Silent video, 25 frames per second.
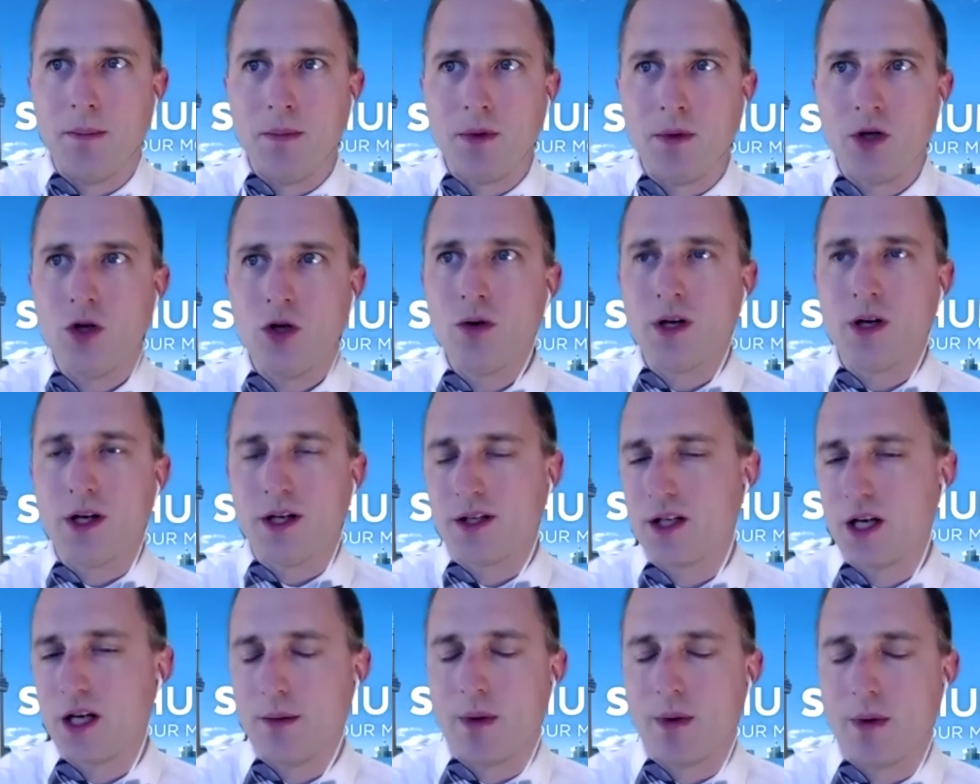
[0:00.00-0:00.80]

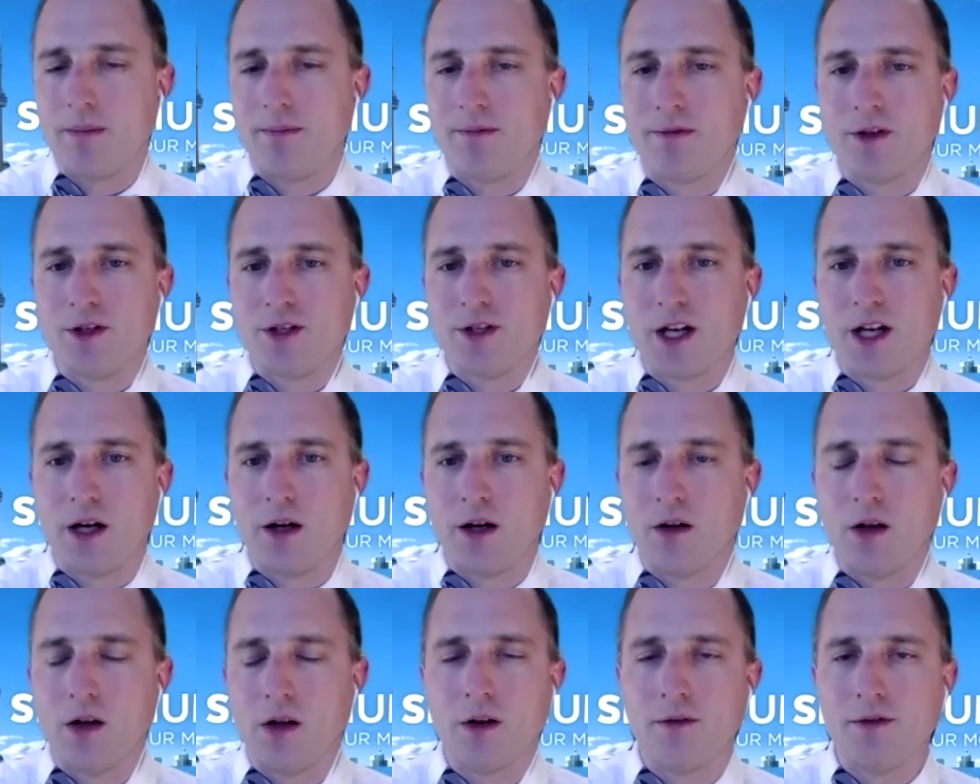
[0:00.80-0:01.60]
units come up for
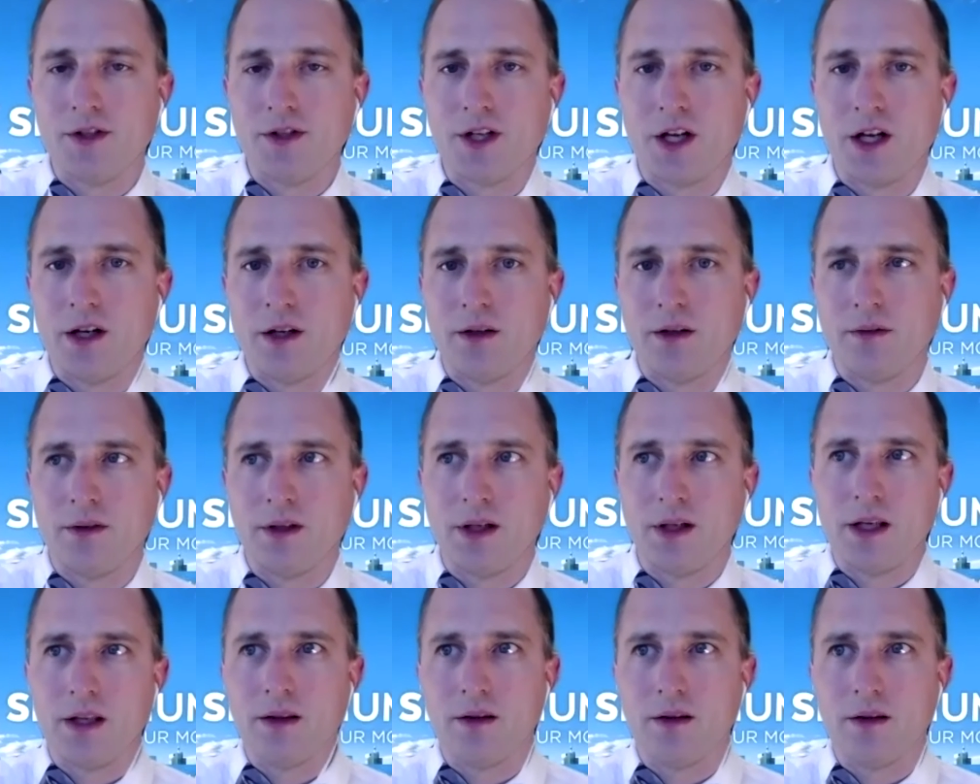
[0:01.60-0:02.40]
sale all of a sudden
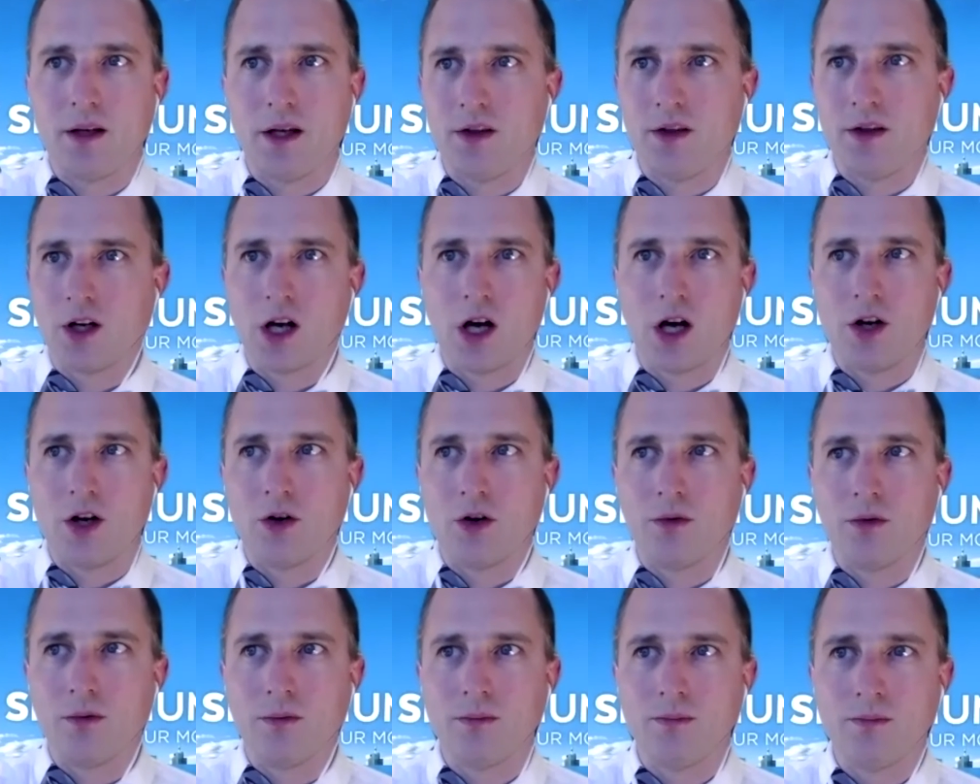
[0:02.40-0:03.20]
in the
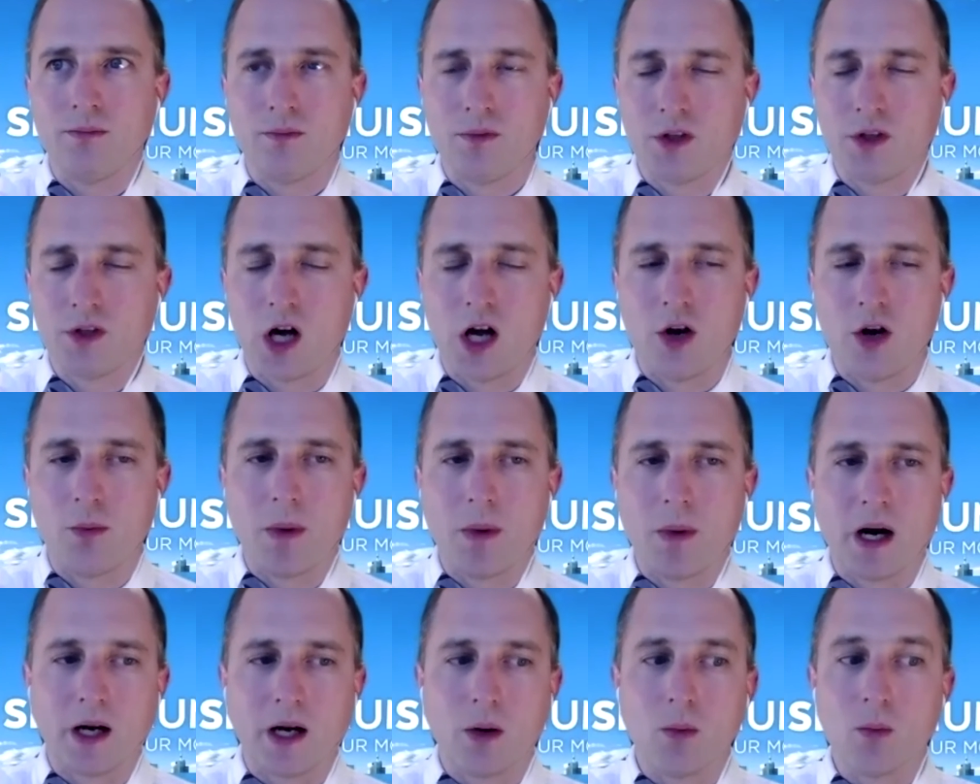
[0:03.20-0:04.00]
condo
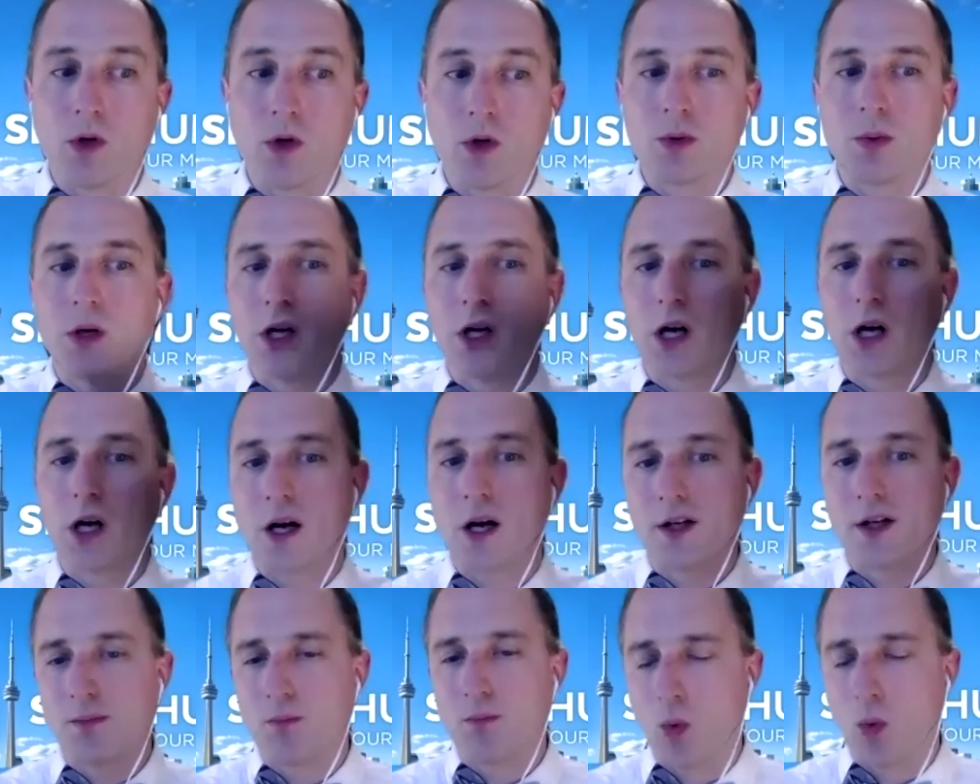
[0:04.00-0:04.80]
market, which would
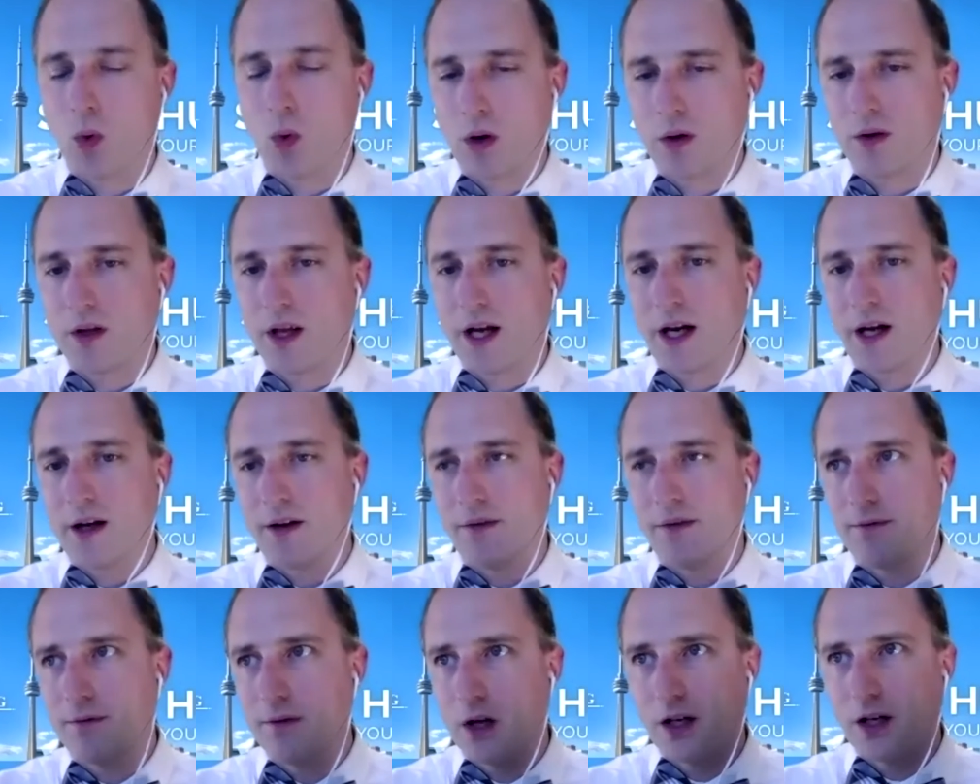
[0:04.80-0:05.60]
cause more like
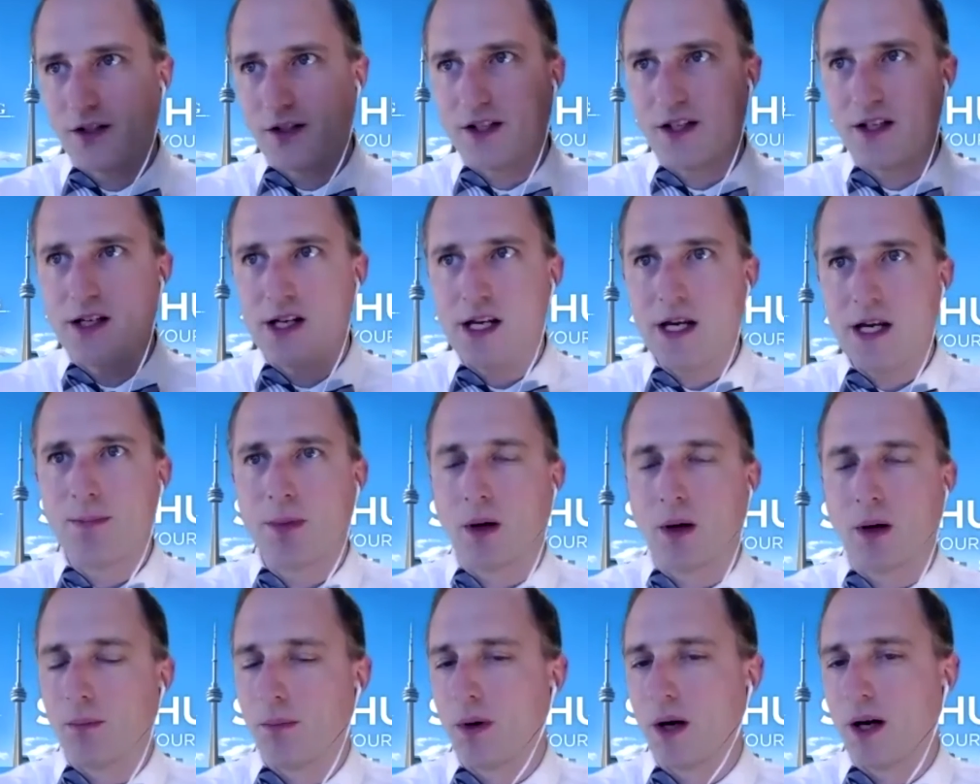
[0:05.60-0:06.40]
a
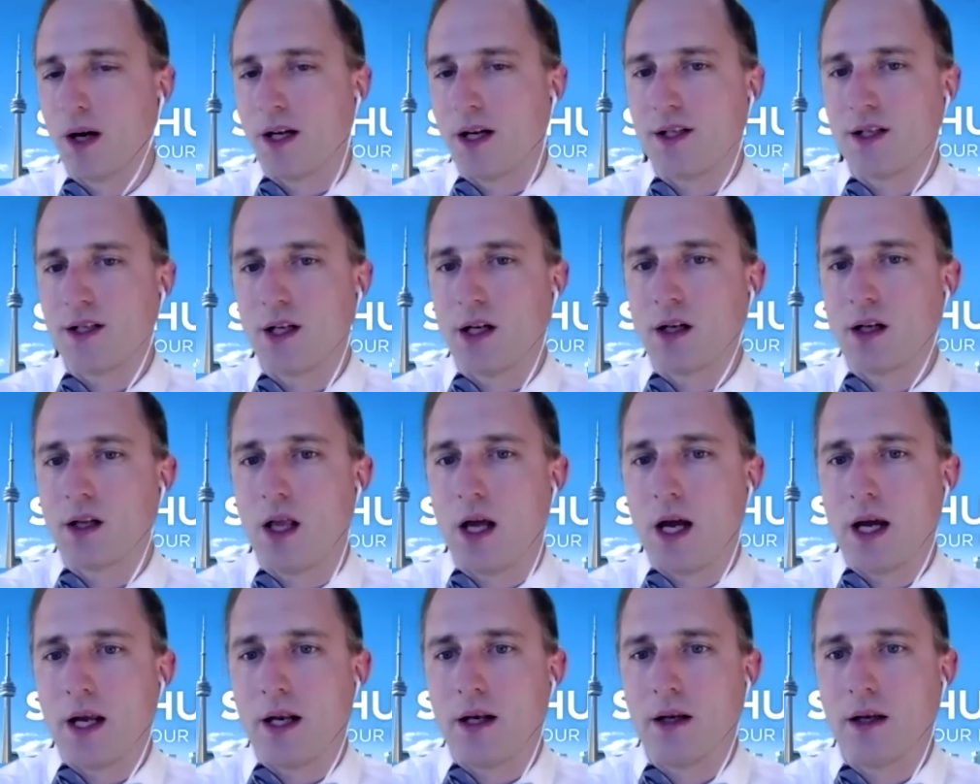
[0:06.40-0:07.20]
steeper price
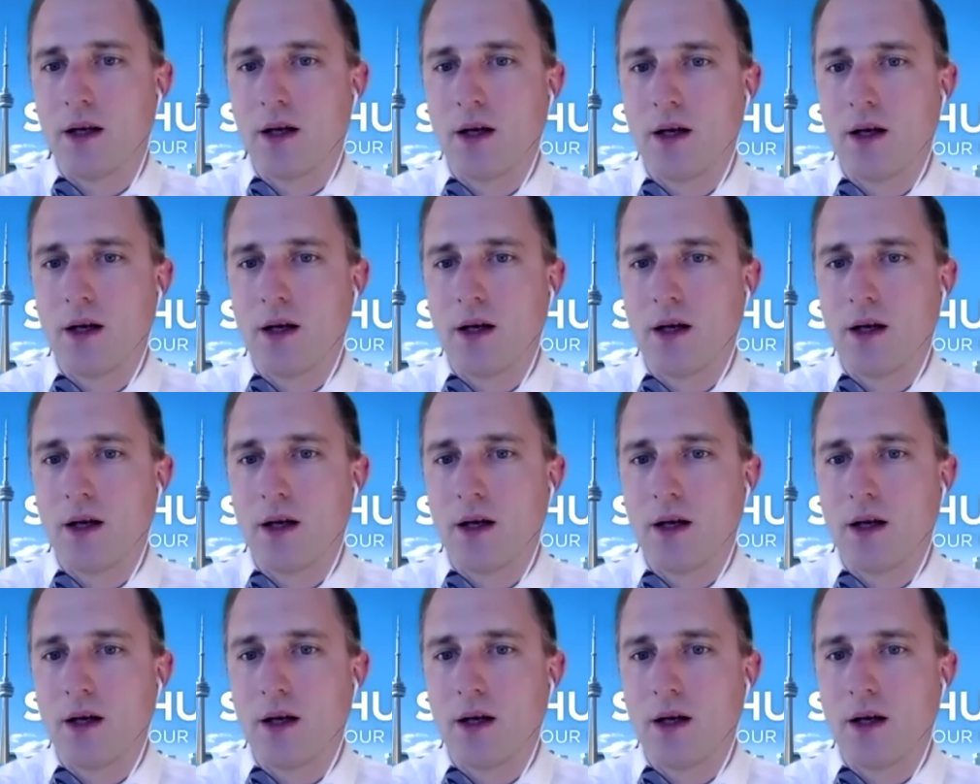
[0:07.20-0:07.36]
decline.